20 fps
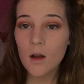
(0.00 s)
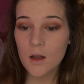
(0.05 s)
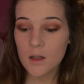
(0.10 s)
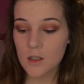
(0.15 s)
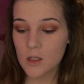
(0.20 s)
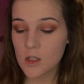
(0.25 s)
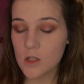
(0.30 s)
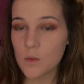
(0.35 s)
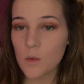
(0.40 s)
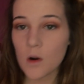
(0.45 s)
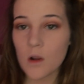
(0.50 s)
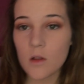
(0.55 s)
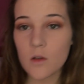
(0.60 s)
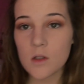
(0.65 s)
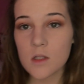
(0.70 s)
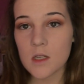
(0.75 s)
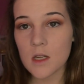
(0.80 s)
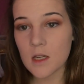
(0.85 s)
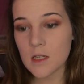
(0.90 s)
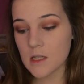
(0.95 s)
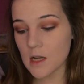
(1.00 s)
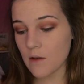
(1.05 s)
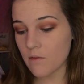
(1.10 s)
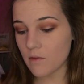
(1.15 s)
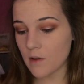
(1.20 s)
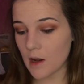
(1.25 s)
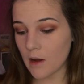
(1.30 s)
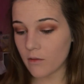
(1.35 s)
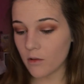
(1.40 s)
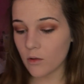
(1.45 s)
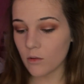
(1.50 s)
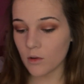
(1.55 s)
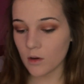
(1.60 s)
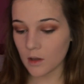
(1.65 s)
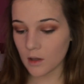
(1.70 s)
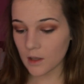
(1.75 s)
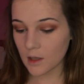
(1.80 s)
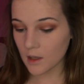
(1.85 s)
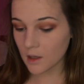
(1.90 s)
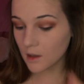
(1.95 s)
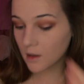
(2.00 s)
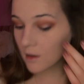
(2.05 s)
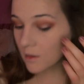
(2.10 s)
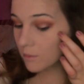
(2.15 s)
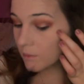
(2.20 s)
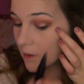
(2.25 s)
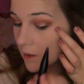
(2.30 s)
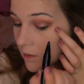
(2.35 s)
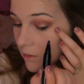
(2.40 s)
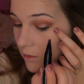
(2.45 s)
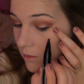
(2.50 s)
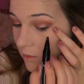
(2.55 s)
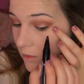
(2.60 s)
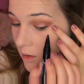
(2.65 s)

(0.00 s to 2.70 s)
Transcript: It's just one of those things that I've never really been